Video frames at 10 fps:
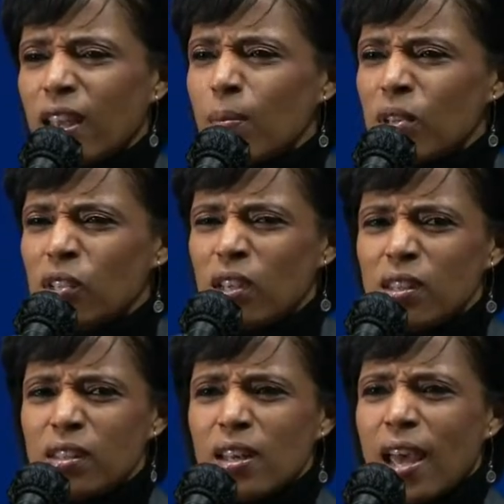
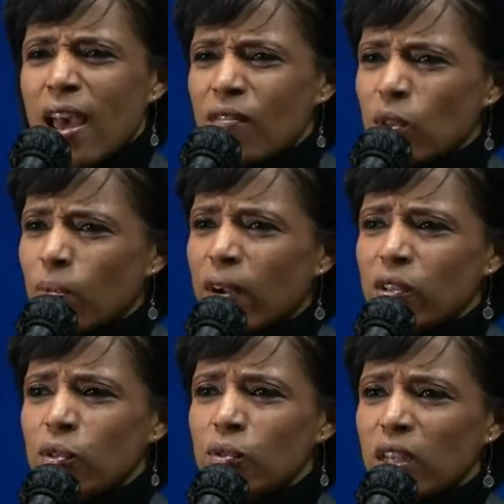images and have the
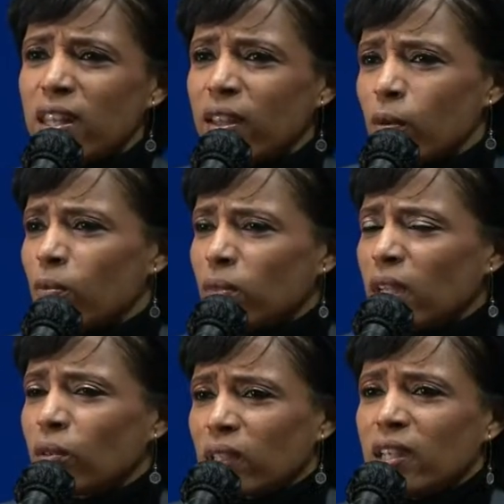pressures in their
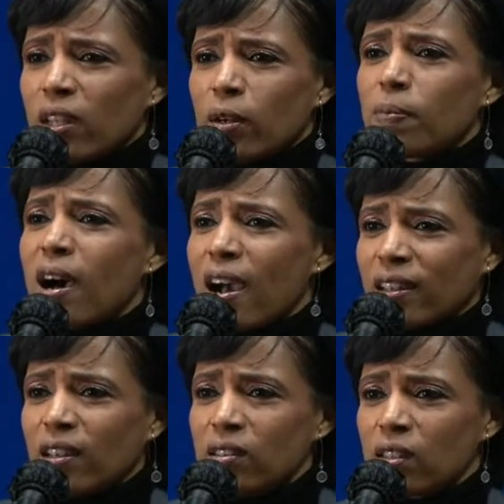literally in their
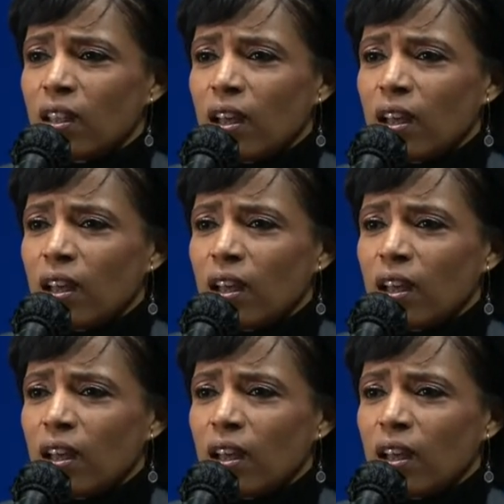pockets